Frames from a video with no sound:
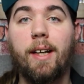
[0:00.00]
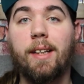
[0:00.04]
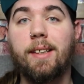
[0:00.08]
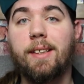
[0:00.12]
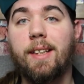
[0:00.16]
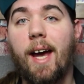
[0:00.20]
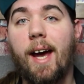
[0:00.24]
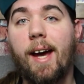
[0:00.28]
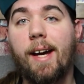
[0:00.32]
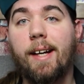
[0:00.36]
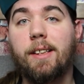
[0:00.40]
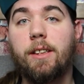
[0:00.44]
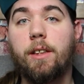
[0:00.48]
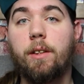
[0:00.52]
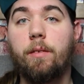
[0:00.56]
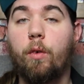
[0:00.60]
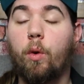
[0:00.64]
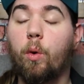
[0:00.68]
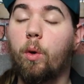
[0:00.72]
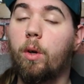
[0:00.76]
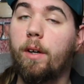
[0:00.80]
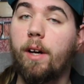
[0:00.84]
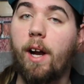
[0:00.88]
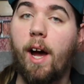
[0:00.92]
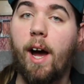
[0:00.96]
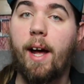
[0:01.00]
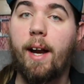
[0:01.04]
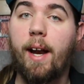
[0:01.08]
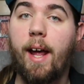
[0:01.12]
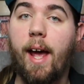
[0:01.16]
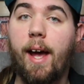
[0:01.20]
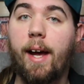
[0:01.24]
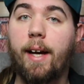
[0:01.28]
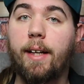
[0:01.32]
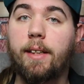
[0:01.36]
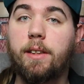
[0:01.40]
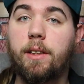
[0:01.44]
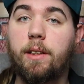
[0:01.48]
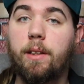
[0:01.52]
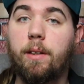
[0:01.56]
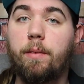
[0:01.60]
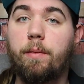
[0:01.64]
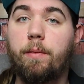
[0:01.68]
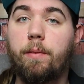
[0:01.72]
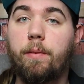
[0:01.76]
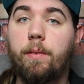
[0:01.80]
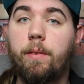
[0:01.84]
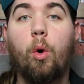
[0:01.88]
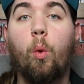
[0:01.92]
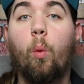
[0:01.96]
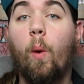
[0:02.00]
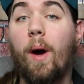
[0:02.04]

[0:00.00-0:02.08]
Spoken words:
is active or non-active,